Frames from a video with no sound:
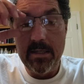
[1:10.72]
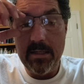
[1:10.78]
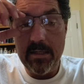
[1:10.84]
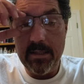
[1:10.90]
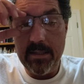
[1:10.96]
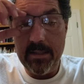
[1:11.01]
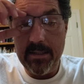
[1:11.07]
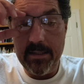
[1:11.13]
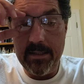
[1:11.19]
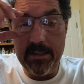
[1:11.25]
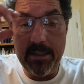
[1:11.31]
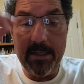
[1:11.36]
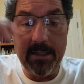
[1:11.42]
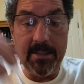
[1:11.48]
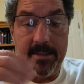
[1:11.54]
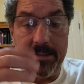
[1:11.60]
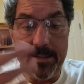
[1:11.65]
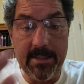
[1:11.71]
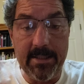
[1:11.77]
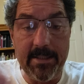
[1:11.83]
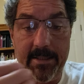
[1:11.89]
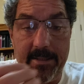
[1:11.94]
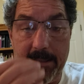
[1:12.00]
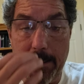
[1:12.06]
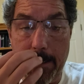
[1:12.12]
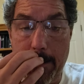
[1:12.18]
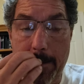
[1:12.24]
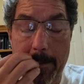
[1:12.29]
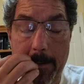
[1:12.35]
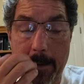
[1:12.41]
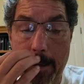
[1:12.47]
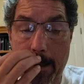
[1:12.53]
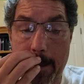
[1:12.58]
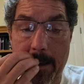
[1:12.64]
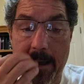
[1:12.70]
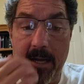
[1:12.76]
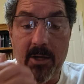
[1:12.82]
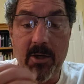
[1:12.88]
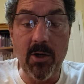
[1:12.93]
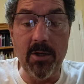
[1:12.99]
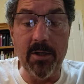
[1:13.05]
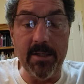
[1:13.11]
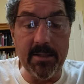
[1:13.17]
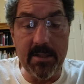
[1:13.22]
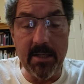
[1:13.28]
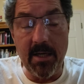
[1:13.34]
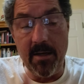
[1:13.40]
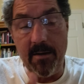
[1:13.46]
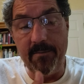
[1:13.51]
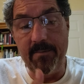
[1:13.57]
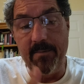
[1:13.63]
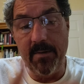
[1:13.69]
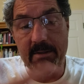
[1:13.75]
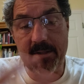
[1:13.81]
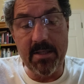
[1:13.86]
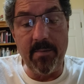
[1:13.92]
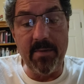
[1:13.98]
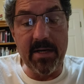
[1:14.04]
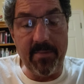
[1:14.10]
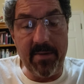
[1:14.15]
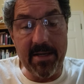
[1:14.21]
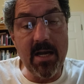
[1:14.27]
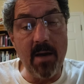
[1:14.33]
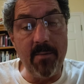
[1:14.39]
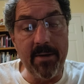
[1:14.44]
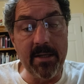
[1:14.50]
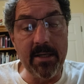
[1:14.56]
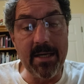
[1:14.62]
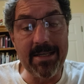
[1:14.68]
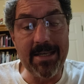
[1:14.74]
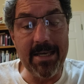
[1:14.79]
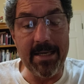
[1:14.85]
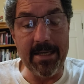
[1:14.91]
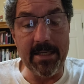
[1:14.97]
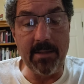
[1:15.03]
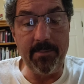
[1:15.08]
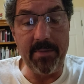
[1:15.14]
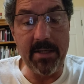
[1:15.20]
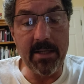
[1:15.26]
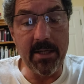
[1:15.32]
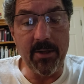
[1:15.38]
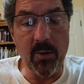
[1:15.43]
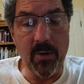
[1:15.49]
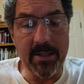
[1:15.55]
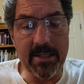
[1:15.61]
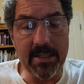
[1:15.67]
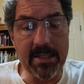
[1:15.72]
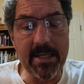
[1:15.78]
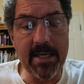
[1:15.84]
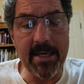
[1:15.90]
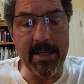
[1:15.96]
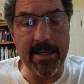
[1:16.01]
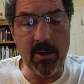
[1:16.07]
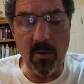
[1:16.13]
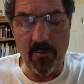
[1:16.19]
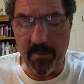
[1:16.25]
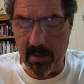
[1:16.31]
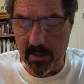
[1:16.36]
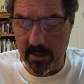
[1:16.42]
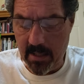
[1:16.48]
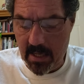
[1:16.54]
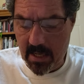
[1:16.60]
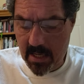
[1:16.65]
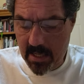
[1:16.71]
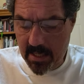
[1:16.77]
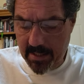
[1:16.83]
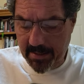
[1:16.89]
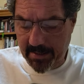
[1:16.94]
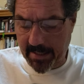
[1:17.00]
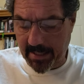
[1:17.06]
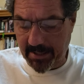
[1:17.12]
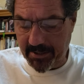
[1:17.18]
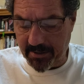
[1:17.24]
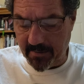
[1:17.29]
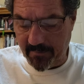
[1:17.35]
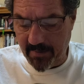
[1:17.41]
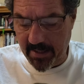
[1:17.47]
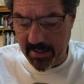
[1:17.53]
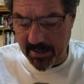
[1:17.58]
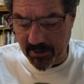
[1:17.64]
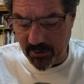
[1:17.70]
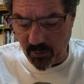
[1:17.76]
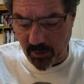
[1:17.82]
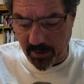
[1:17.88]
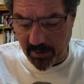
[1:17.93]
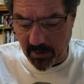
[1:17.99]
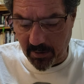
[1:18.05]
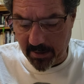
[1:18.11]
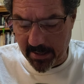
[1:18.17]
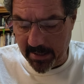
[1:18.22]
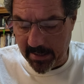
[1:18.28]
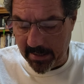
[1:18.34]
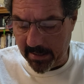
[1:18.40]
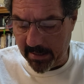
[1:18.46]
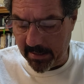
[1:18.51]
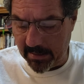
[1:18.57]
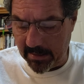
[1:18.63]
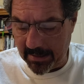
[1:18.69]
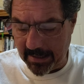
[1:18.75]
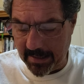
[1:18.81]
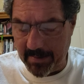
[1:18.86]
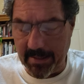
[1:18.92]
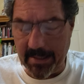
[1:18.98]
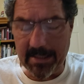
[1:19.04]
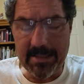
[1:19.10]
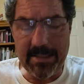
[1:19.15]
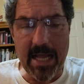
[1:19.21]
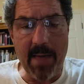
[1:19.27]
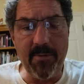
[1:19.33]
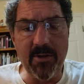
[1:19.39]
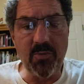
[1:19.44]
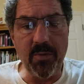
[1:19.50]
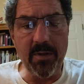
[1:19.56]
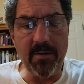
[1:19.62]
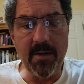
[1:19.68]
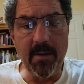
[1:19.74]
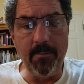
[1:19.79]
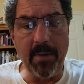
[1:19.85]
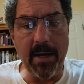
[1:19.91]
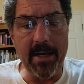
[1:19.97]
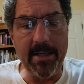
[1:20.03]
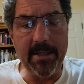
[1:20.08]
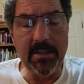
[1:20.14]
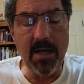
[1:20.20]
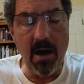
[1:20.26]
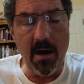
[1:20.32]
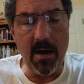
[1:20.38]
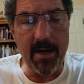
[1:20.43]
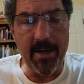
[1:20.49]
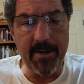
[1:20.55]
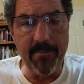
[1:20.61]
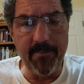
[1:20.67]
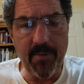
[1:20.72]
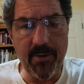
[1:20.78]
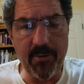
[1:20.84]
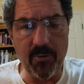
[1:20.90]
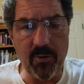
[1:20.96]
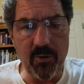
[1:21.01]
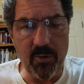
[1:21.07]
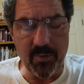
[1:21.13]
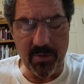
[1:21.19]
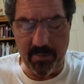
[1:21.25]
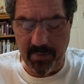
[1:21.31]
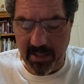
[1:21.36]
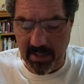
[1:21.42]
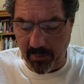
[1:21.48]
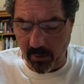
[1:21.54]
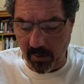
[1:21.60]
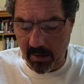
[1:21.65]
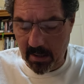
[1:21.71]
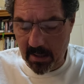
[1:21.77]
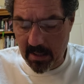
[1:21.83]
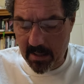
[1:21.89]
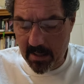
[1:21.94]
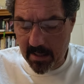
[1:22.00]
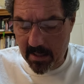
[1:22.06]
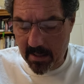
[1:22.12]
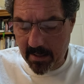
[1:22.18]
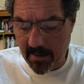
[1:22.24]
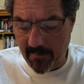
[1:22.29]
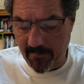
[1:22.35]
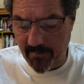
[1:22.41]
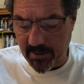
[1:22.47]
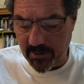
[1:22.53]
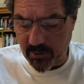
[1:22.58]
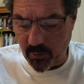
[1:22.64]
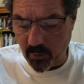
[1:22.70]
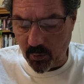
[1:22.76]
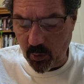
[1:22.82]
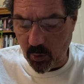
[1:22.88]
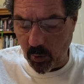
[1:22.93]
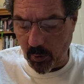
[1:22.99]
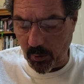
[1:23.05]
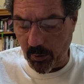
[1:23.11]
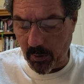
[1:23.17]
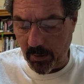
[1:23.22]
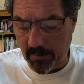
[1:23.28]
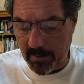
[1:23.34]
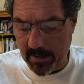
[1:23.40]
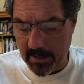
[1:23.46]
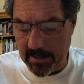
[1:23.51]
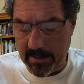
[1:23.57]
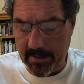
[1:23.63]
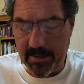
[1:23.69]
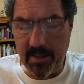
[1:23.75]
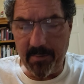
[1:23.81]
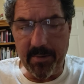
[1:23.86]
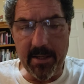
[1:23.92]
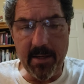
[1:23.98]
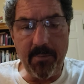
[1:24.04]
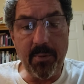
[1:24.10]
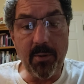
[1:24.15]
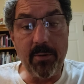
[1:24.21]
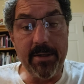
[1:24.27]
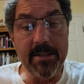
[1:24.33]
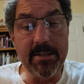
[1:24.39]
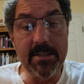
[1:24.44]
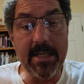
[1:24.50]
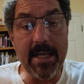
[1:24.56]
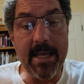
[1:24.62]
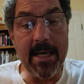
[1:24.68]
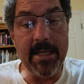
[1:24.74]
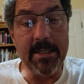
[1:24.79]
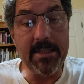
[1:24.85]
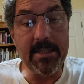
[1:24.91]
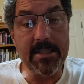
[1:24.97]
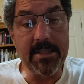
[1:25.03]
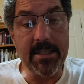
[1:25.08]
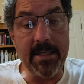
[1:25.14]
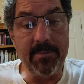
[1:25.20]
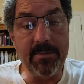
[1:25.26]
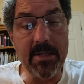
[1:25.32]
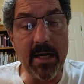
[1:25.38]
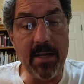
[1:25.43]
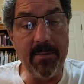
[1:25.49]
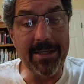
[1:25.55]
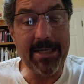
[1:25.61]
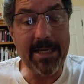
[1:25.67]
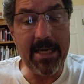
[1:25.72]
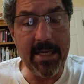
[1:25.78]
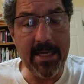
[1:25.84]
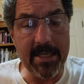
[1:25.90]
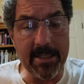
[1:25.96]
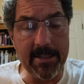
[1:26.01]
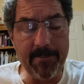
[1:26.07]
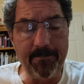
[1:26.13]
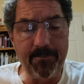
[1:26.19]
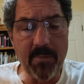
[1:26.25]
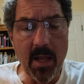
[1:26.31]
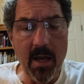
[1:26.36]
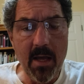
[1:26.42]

uh, in the uh, occurrence of somebody becoming king, being anointed king over the nation of Israel. And it is the establishment by God through human people of this ruler uh, to be a priest and at the same time a king.